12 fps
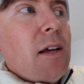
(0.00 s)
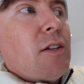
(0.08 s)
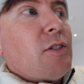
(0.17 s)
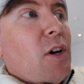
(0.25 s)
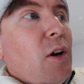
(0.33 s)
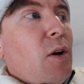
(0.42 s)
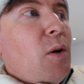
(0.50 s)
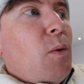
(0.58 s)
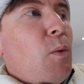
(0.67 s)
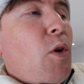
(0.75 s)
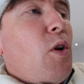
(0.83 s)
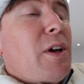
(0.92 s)
So
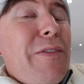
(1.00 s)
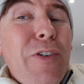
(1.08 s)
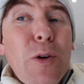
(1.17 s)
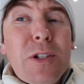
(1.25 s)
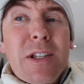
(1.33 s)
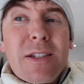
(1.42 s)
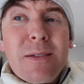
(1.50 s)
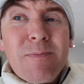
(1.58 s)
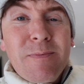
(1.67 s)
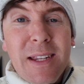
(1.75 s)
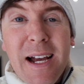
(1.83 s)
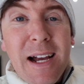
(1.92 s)
we're all looking forward to this
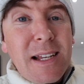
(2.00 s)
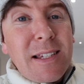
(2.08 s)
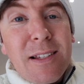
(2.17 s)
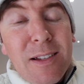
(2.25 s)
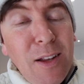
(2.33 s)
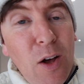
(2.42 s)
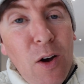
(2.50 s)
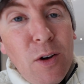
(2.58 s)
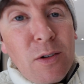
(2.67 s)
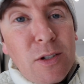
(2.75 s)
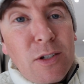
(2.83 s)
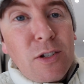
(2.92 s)
nice
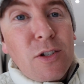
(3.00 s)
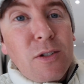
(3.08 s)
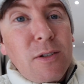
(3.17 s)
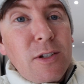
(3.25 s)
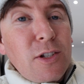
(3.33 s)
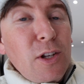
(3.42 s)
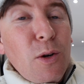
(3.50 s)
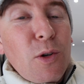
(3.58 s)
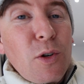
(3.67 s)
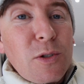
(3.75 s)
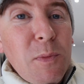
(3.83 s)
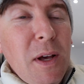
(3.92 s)
long
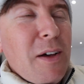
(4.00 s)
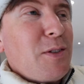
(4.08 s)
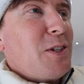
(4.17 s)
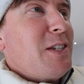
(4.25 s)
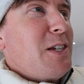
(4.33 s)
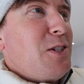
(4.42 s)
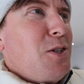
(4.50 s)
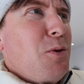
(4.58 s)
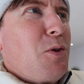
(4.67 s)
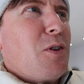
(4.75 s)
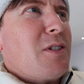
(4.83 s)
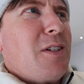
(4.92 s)
slow-cooked meal. I was going to say
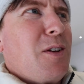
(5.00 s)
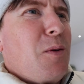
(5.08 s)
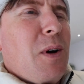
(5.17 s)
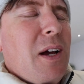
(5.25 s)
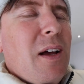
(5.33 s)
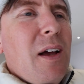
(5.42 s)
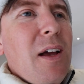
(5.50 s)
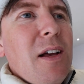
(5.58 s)
stew-cooked, I don't know why.